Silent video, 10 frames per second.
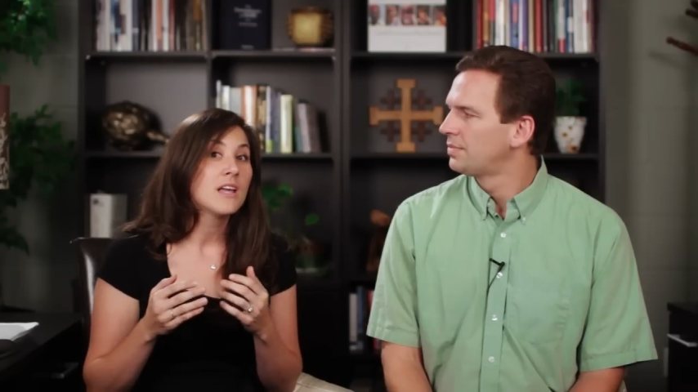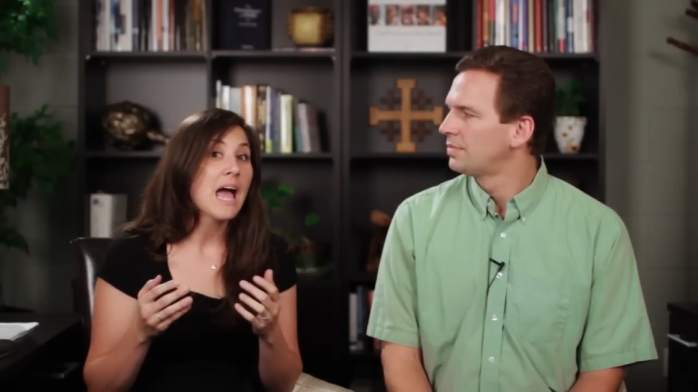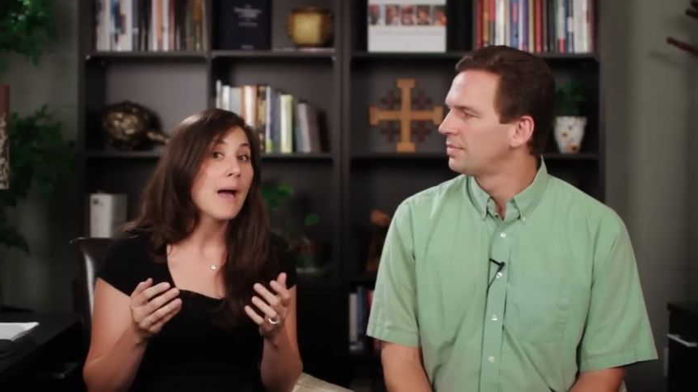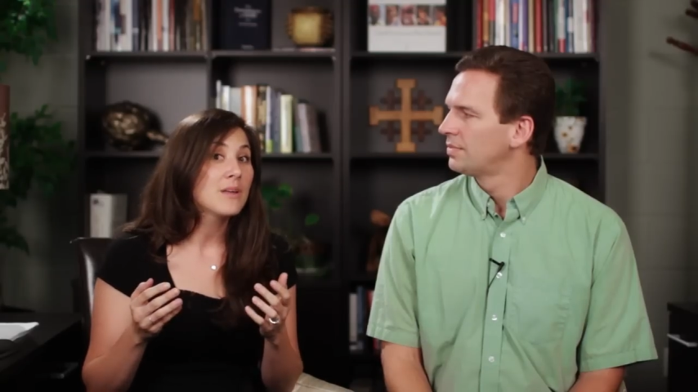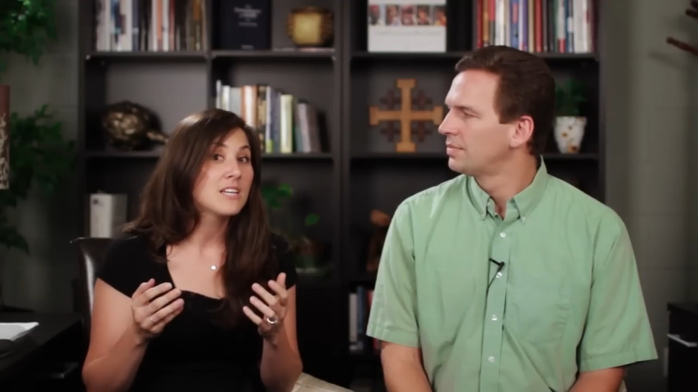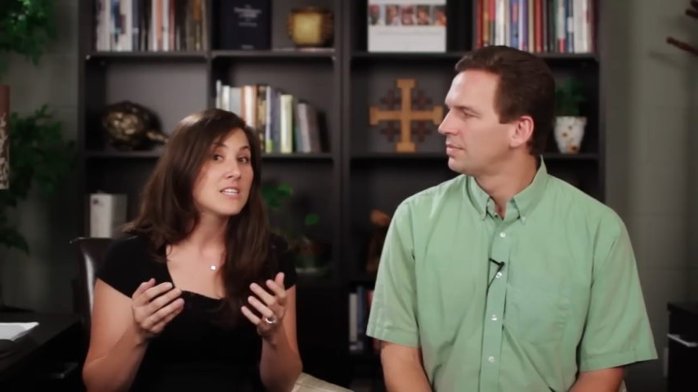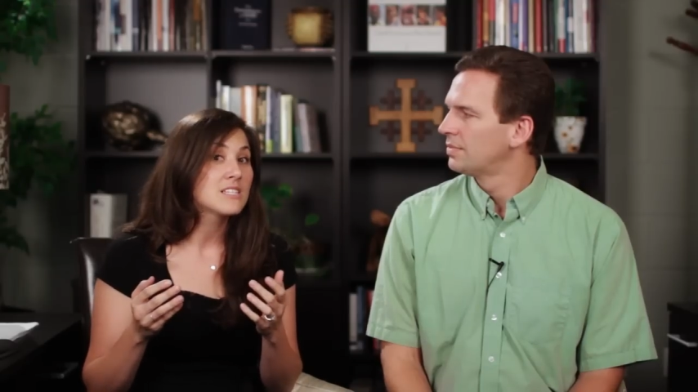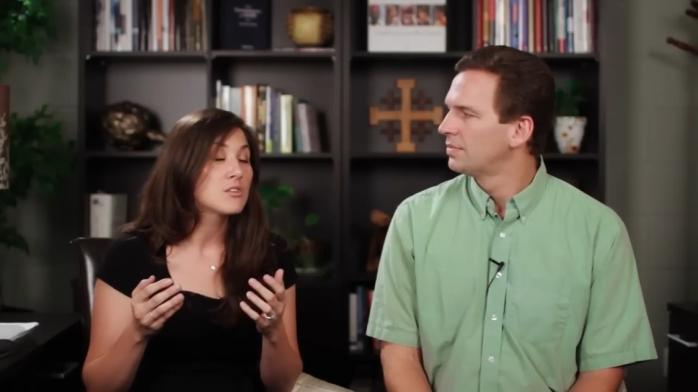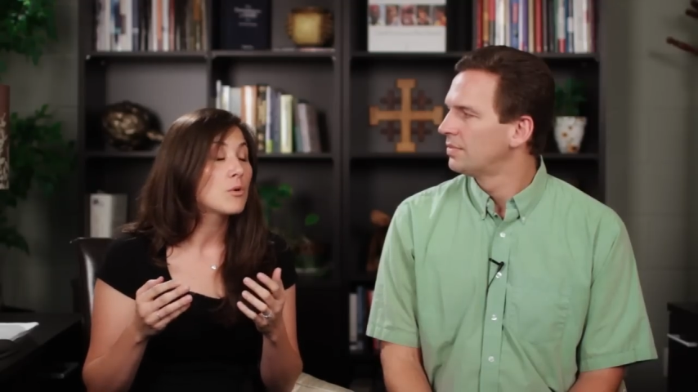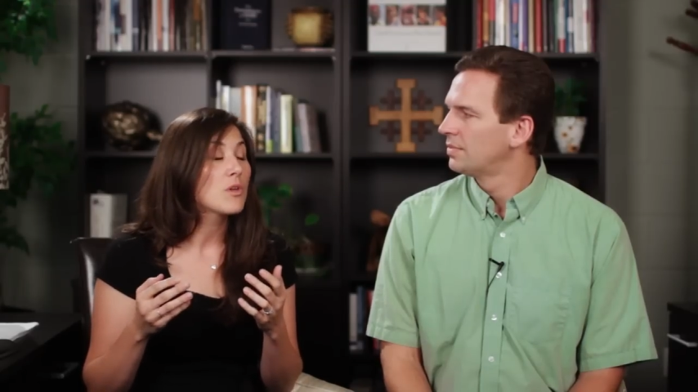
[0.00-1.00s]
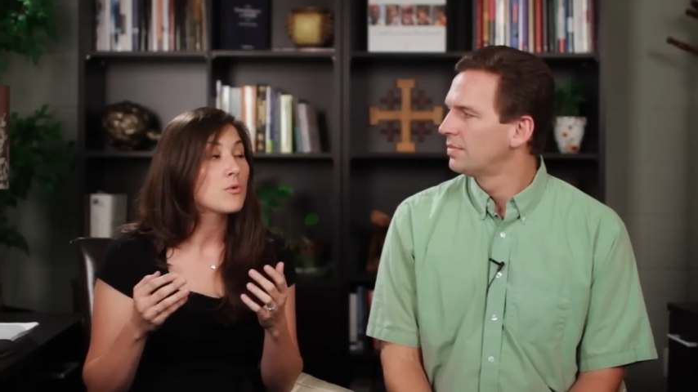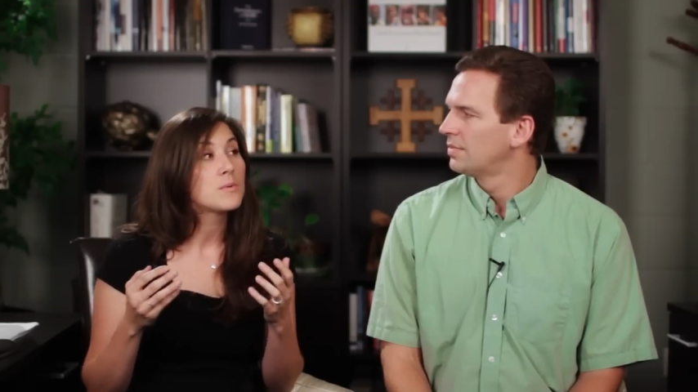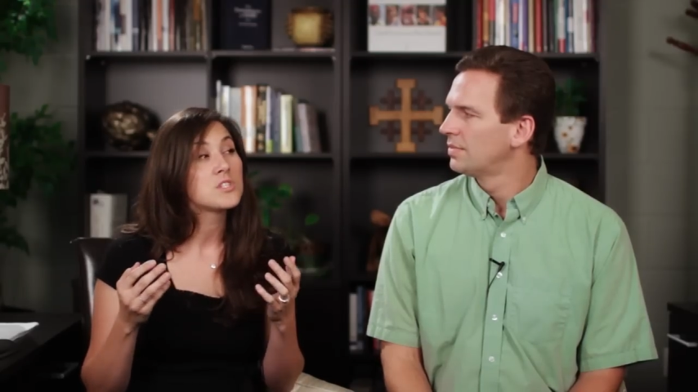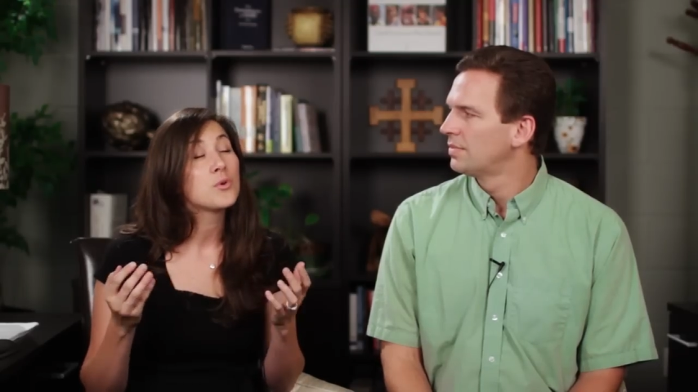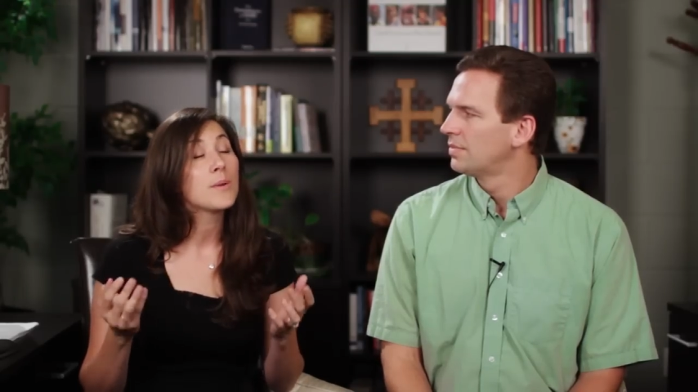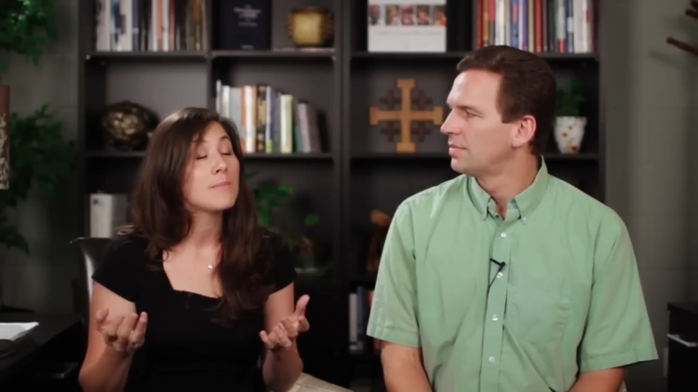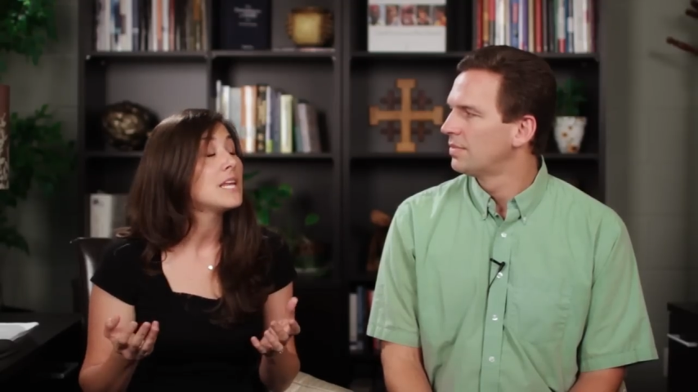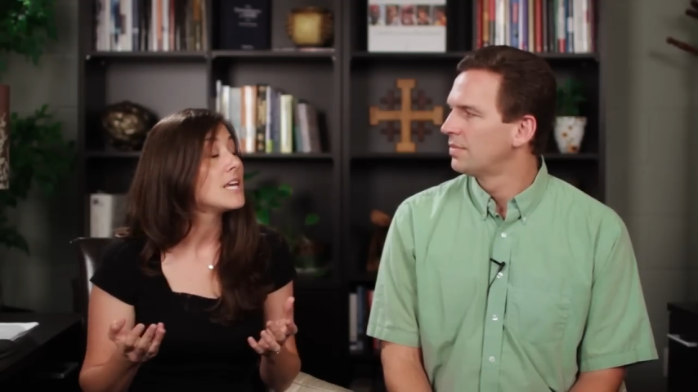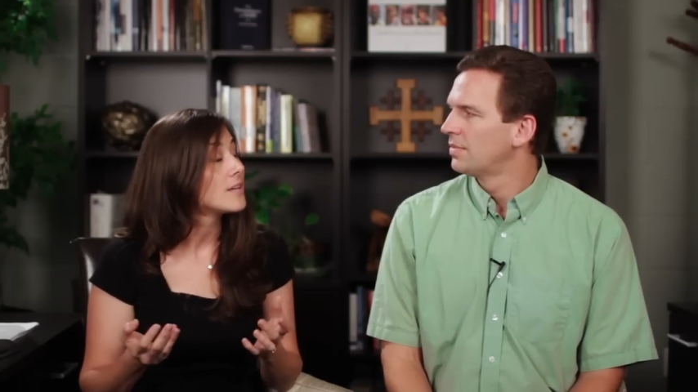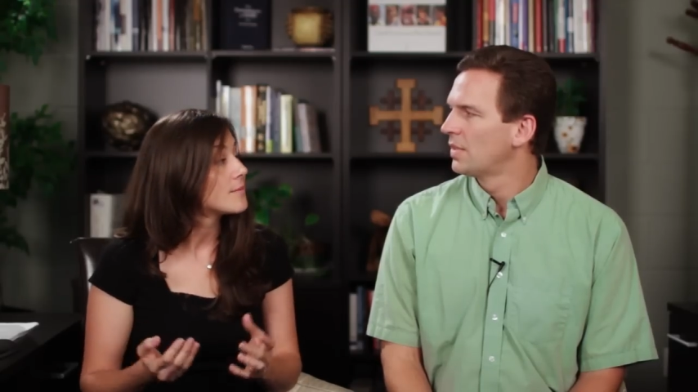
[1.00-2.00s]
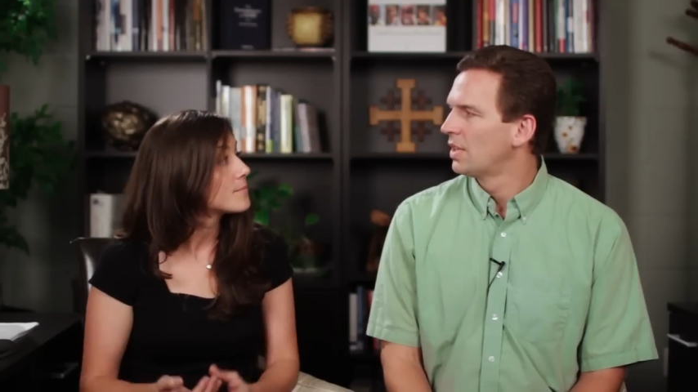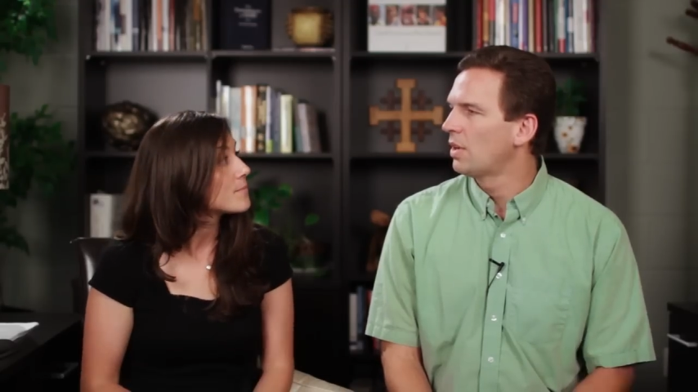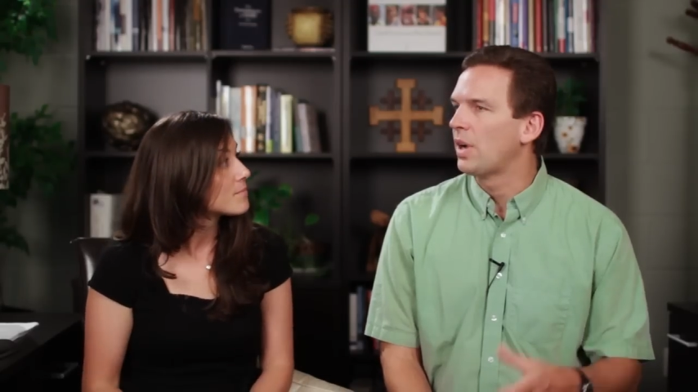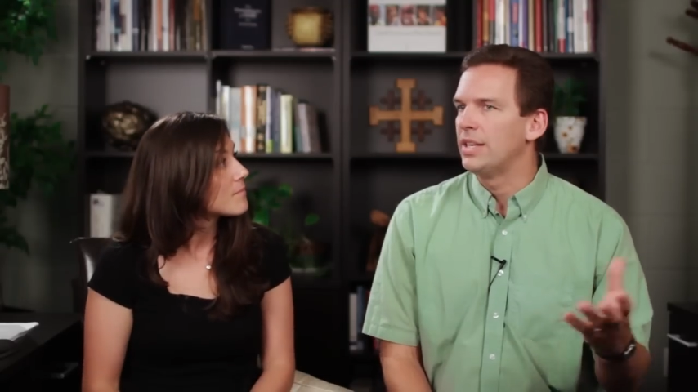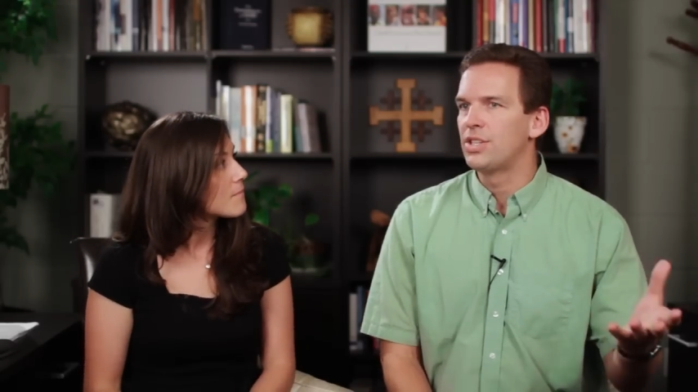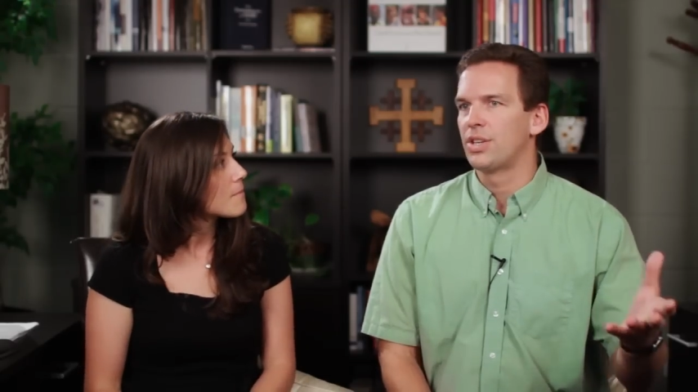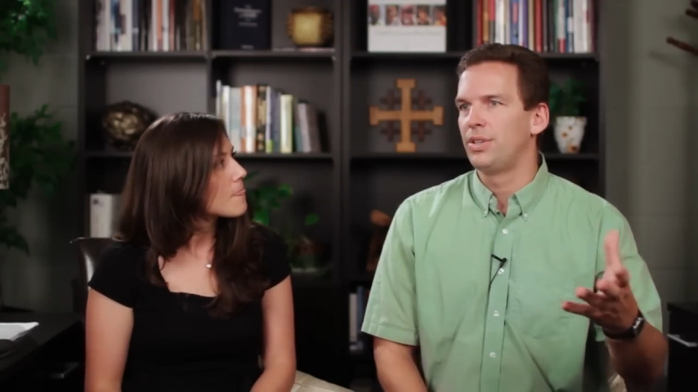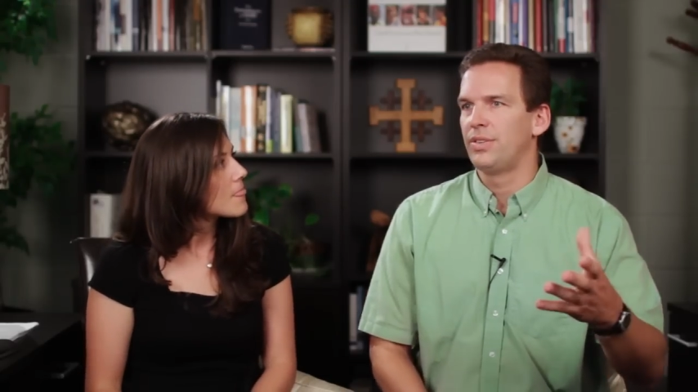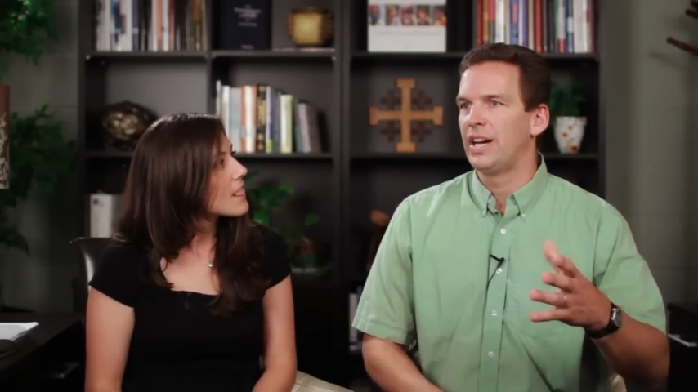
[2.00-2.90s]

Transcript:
Speaker 1: happiness or whether we're pursuing meaning.
Speaker 2: Okay, so you